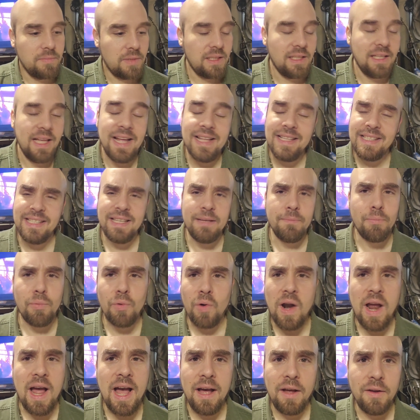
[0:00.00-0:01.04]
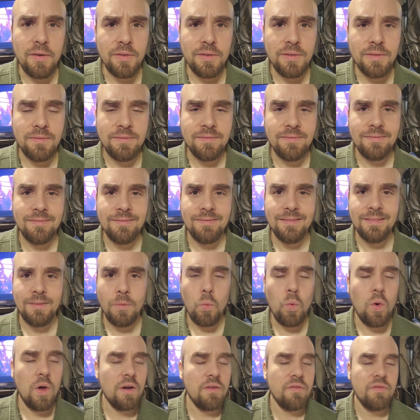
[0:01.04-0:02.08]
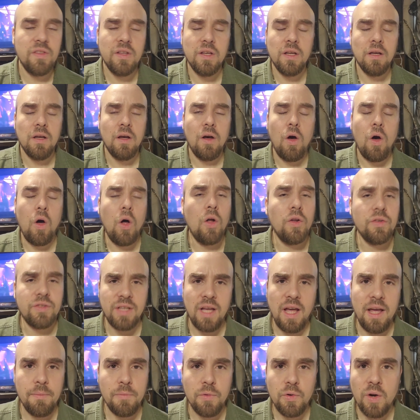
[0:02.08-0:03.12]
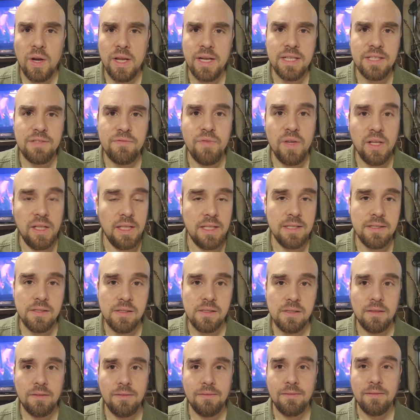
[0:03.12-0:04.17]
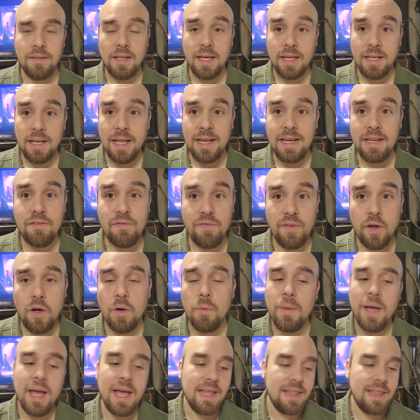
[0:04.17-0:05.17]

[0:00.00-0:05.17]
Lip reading: Clancy Brown, one of the all-time greatest villains in any film.